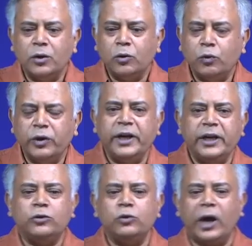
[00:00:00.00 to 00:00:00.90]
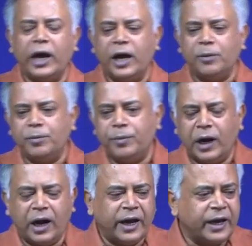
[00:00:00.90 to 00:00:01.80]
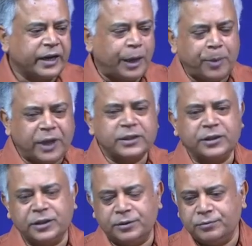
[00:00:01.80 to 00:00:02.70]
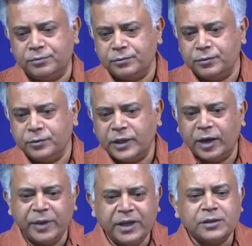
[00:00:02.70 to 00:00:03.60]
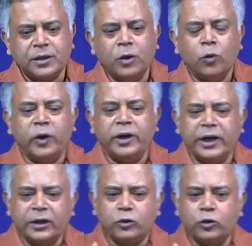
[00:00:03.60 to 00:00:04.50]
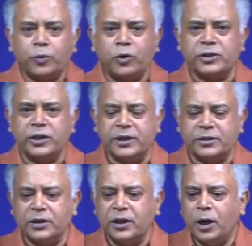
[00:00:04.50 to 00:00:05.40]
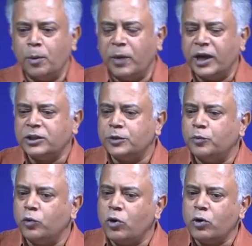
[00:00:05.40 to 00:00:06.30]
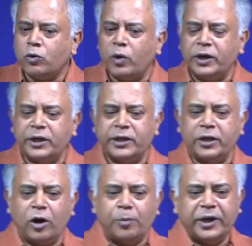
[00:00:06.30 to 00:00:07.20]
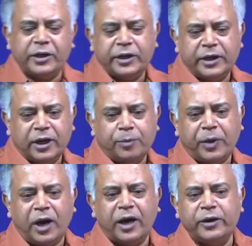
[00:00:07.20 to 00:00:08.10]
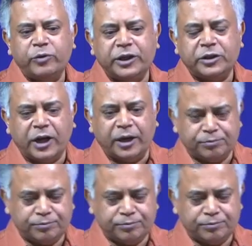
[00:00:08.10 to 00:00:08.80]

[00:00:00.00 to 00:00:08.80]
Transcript: we need to have higher capacity. That means, we need to process much more quantity of material per unit time.